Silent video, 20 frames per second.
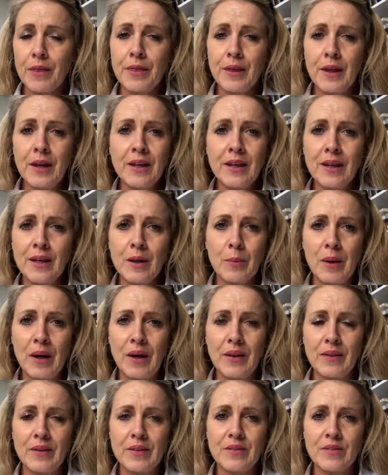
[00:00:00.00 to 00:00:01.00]
thinking
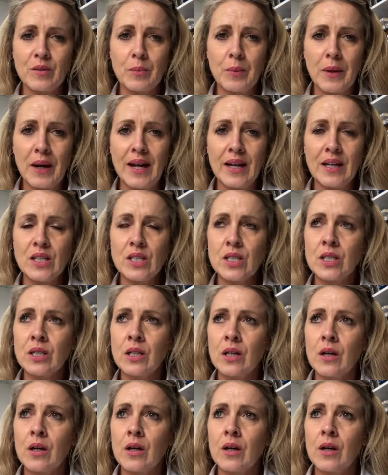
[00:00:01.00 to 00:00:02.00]
about this debate,
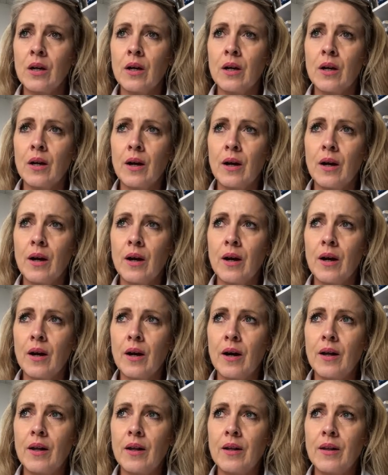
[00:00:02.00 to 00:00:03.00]

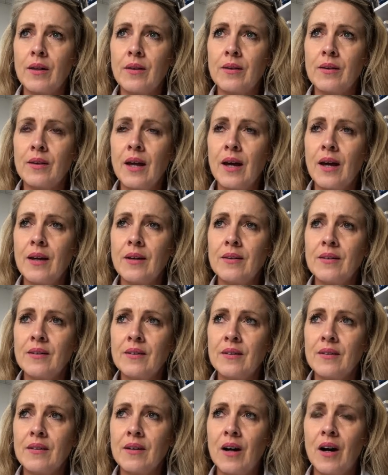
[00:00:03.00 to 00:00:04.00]

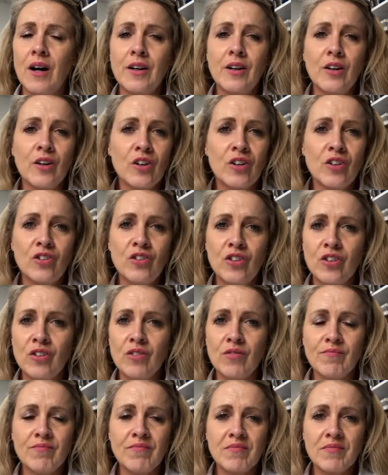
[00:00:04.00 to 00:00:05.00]
then I'd urge
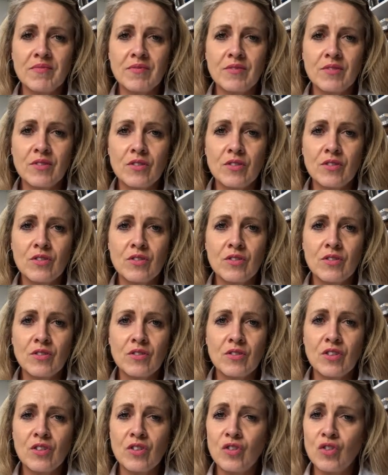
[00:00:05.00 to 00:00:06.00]
you
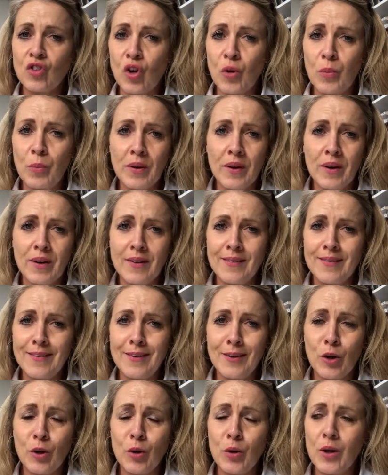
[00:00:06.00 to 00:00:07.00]
to stop it.
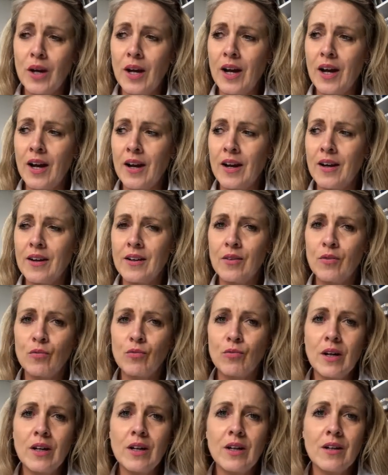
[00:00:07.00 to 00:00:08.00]

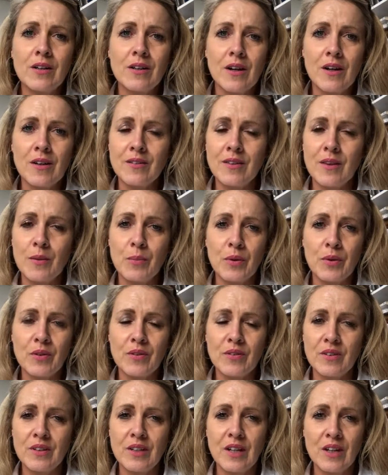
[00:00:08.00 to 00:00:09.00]
Recognize the
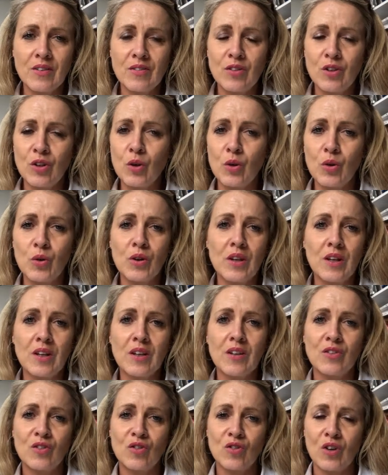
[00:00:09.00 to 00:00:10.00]
person next to you who you
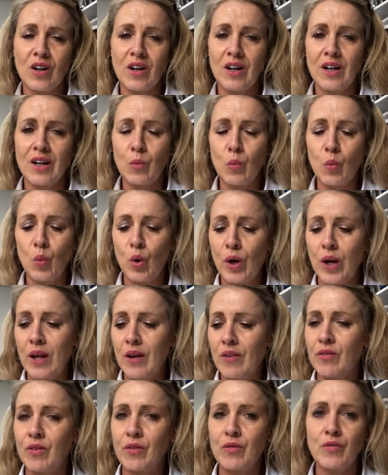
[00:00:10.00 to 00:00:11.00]
think is struggling in
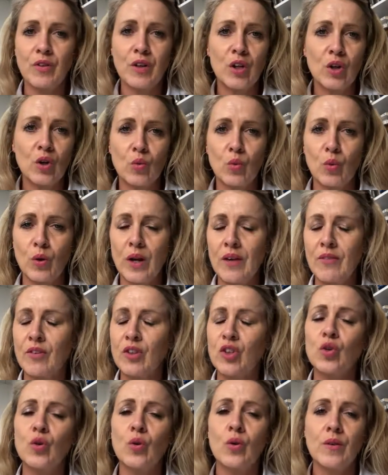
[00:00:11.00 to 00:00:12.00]
whatever field,
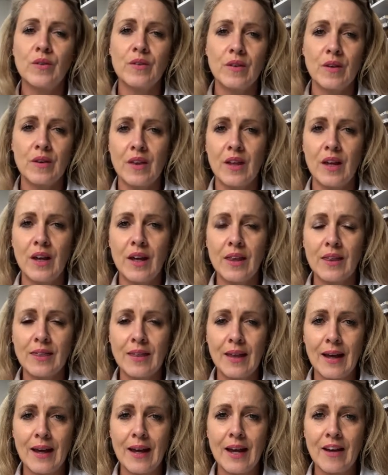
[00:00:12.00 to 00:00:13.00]
whatever choice that
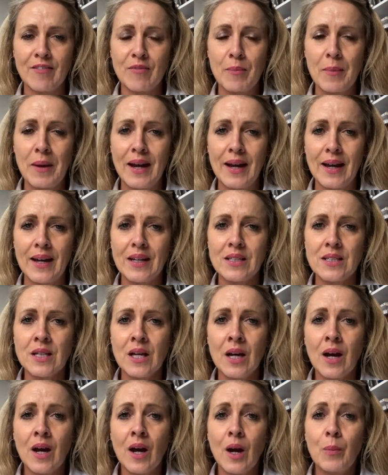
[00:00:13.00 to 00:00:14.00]
they have made.
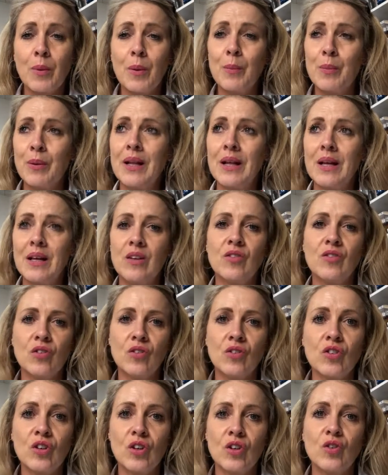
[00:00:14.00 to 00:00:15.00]
But please
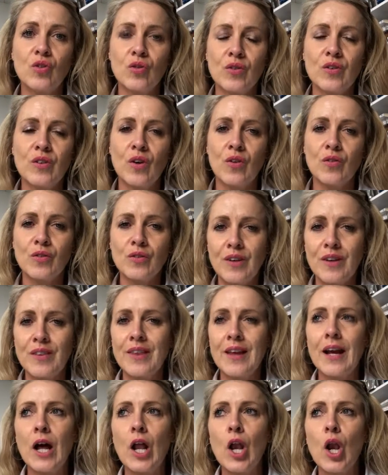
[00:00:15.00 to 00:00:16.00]
don't judge yourself, because I
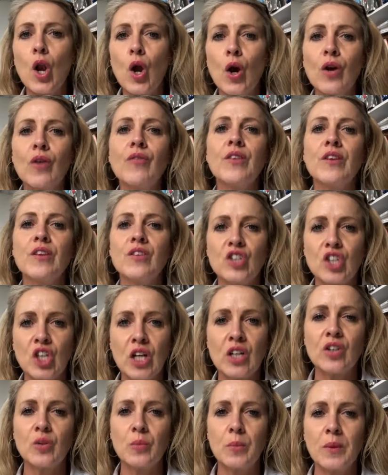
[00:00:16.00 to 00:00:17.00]
think a lot of this
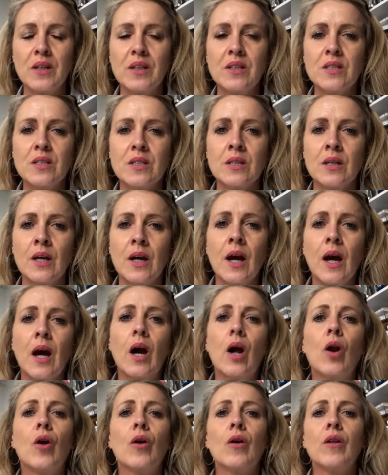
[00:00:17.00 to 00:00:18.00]
judgment,
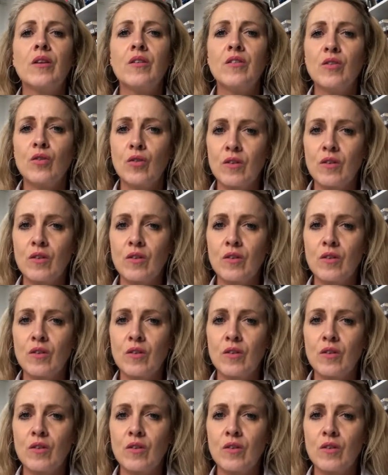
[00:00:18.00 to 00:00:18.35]
a lot of this